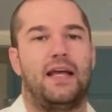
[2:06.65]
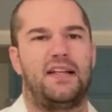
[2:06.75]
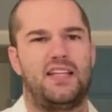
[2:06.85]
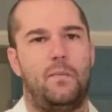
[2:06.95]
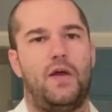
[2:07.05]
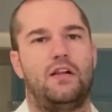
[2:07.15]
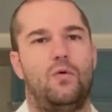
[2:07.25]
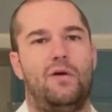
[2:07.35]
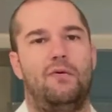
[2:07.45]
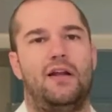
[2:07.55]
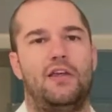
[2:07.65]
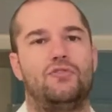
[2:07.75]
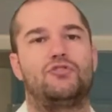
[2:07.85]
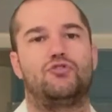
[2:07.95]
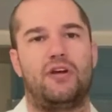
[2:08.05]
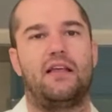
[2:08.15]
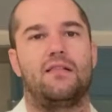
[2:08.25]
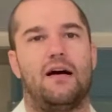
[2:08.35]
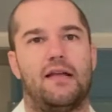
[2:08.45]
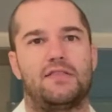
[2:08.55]
And typically we want to use straight
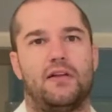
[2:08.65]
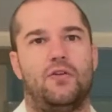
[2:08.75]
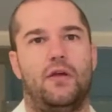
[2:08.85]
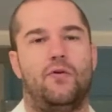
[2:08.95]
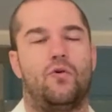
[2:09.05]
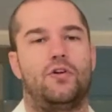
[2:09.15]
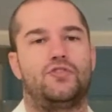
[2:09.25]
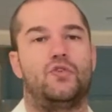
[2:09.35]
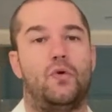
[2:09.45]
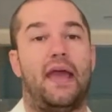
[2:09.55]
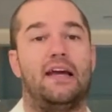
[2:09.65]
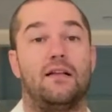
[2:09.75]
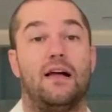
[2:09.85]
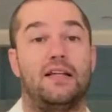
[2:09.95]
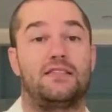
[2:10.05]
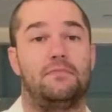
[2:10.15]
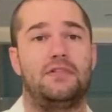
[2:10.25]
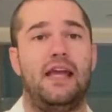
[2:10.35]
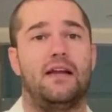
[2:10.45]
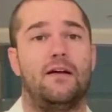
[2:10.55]
lines in order to analyze some
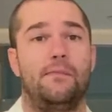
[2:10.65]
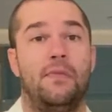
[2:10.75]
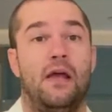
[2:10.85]
data.